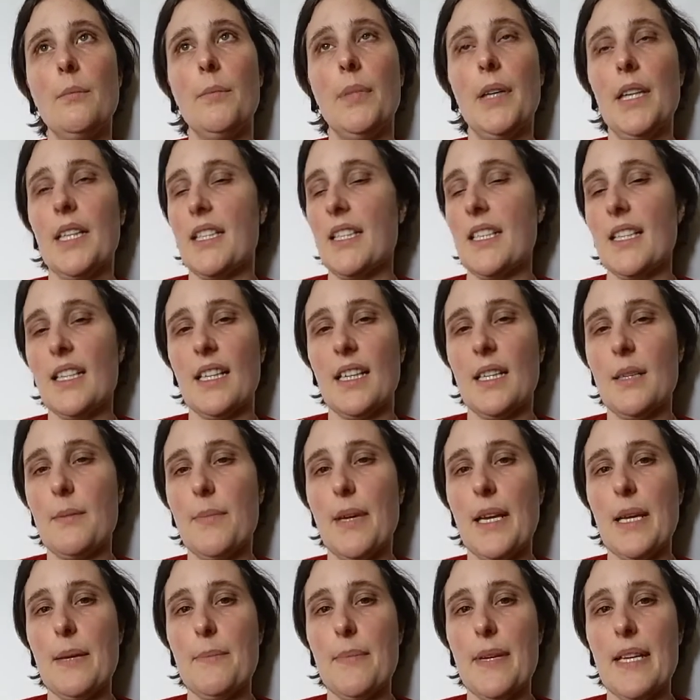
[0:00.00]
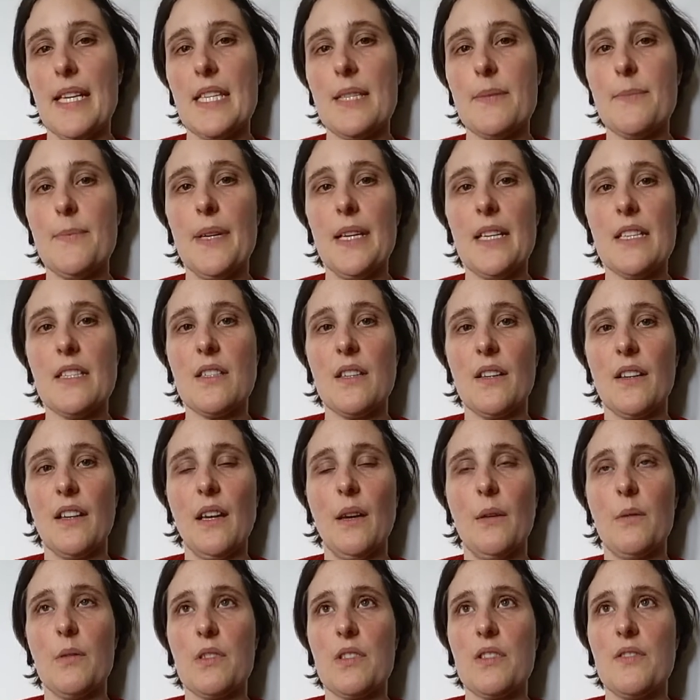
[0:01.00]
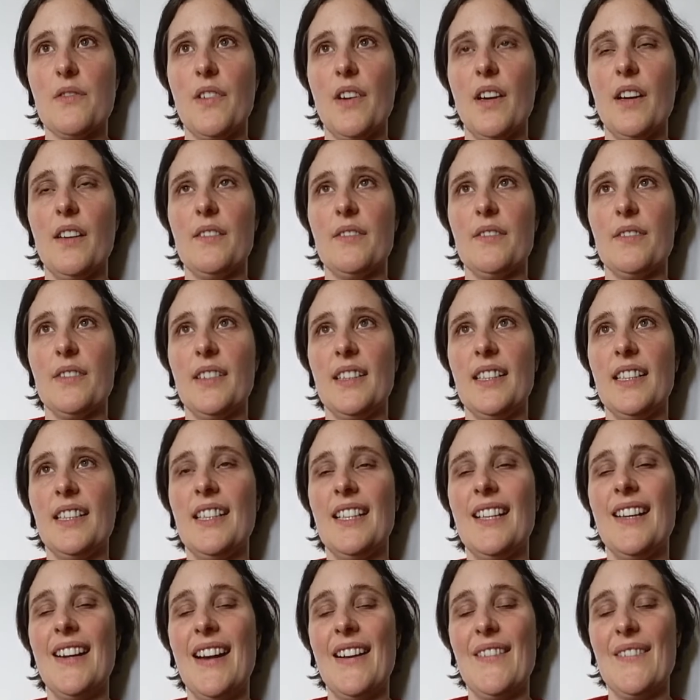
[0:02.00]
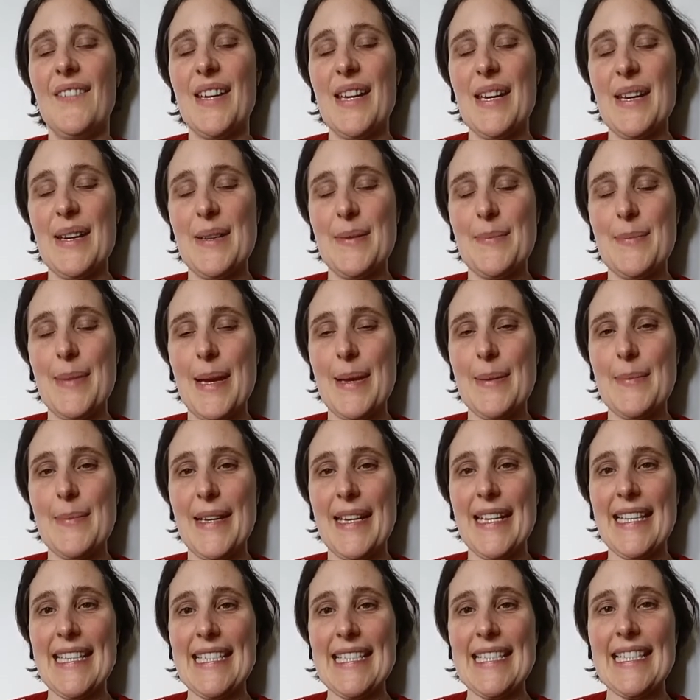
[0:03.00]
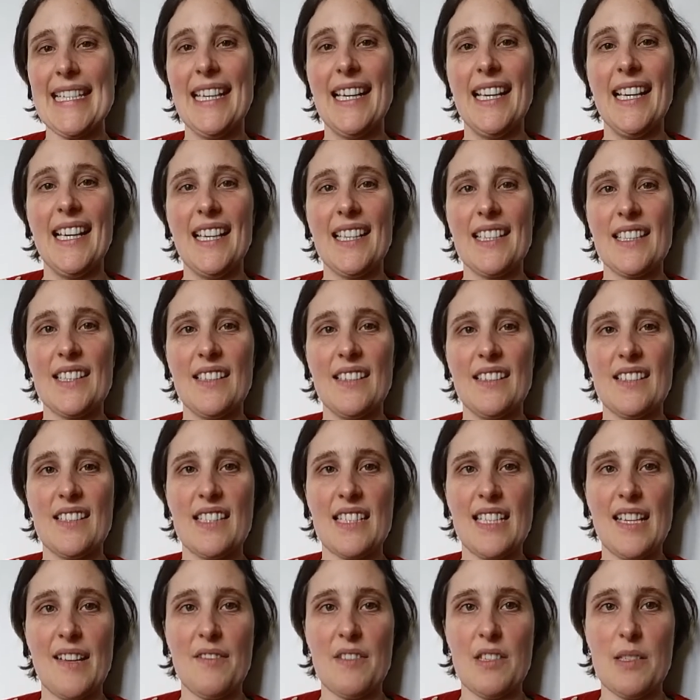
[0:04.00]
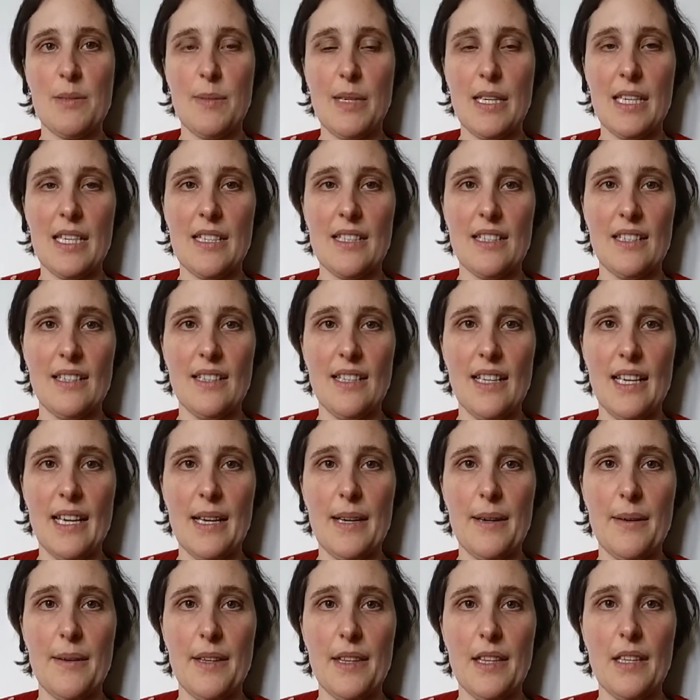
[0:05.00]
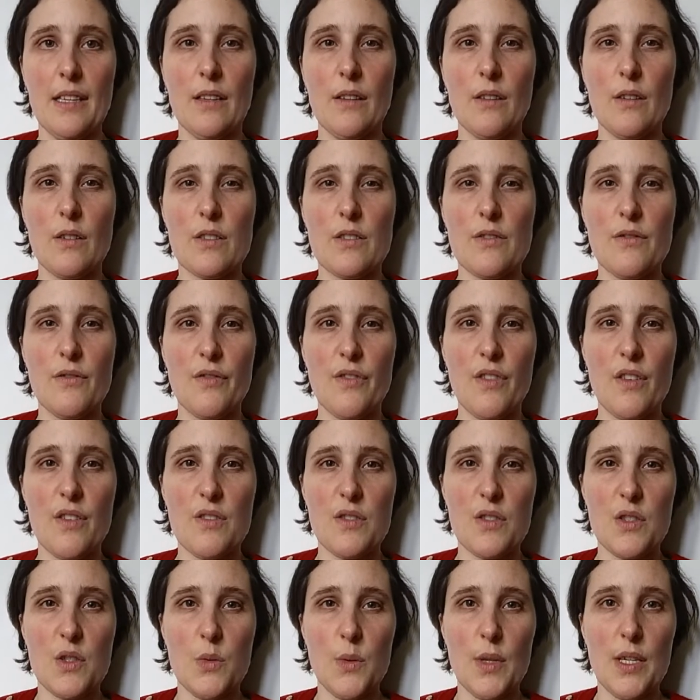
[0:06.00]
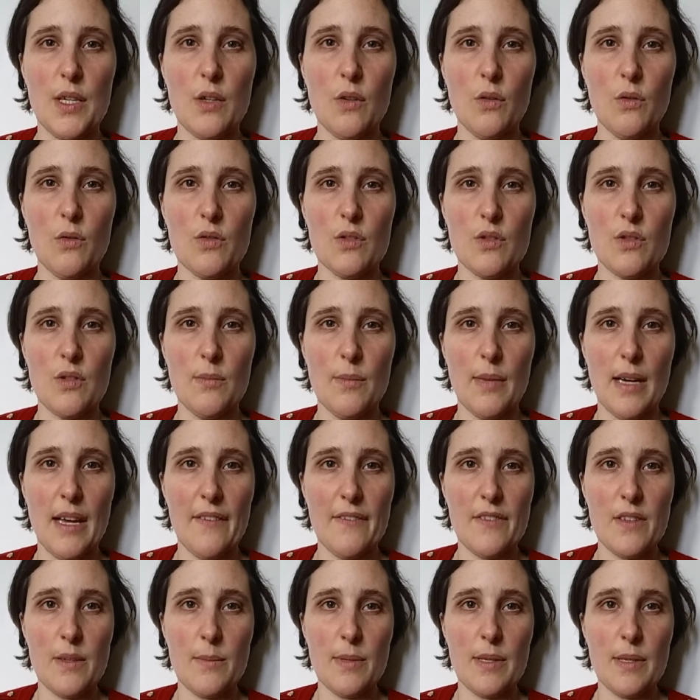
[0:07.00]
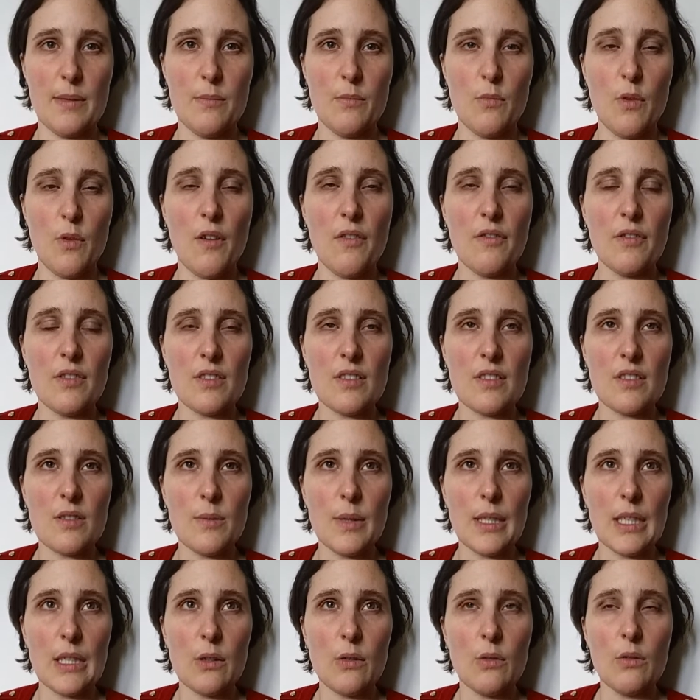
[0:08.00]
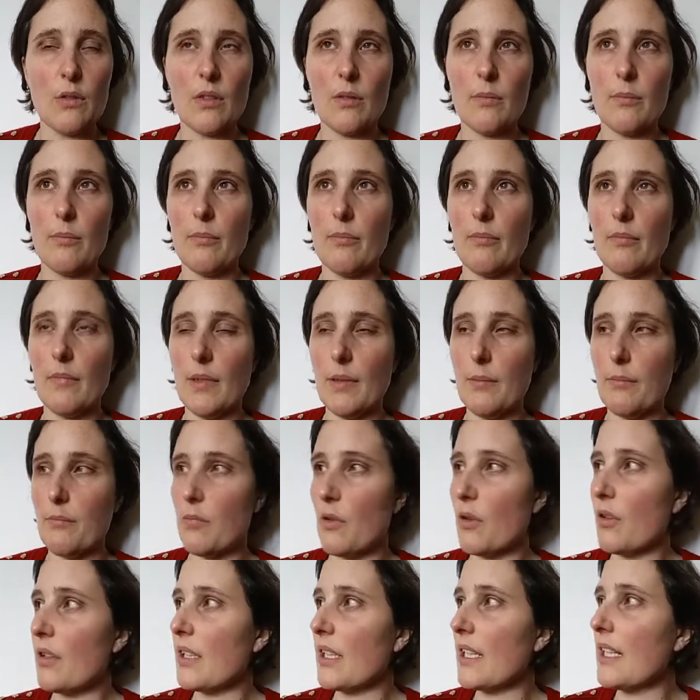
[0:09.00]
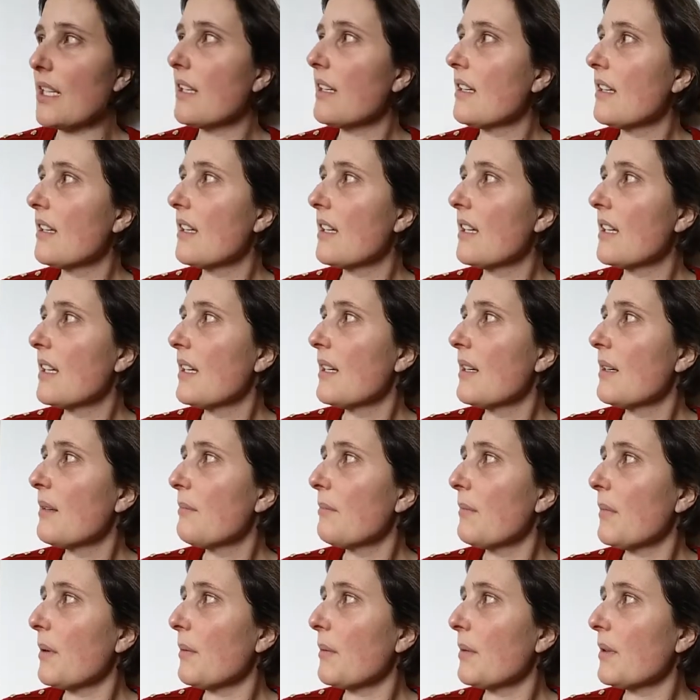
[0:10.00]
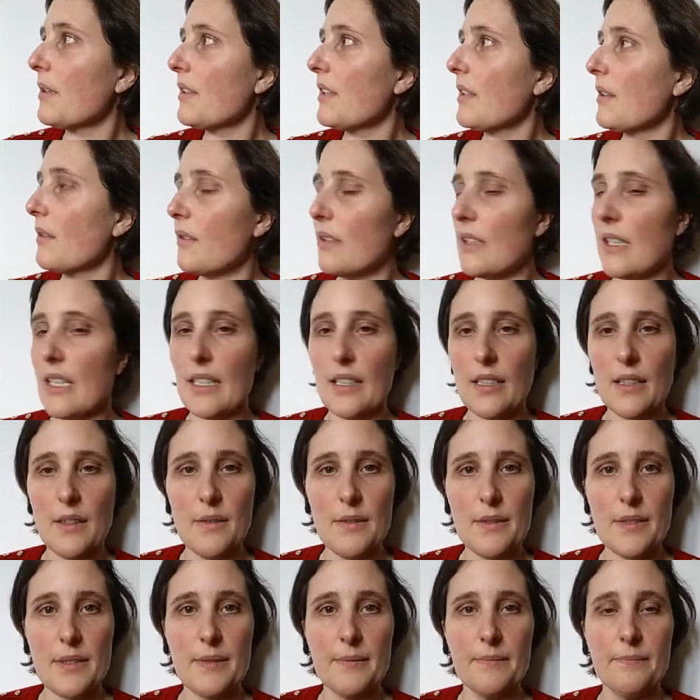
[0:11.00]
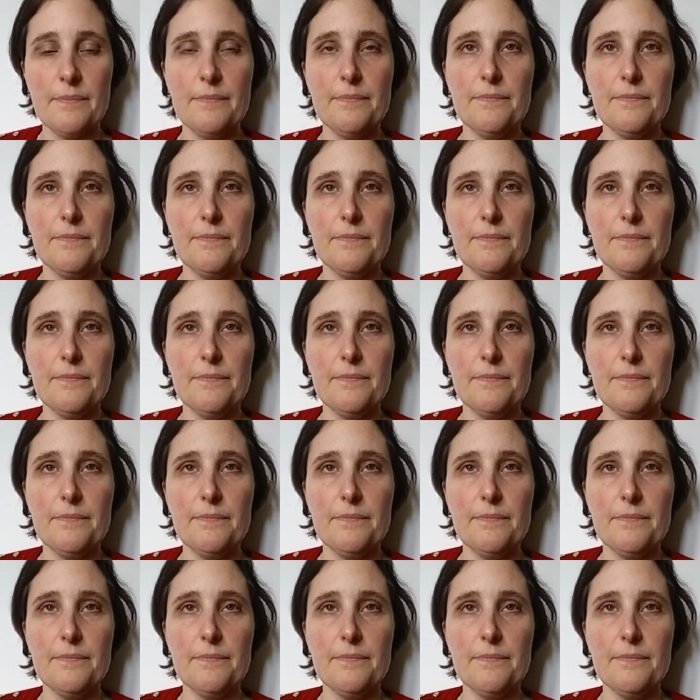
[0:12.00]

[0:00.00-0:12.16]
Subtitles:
but I didn't get any baked beans, but it's okay, I will survive. I've been in the baked beans, so I'll just have to be I think I've got some frozen sweet corn, so it might have to be waffles, sweet corn and broccoli. But we'll see how that goes.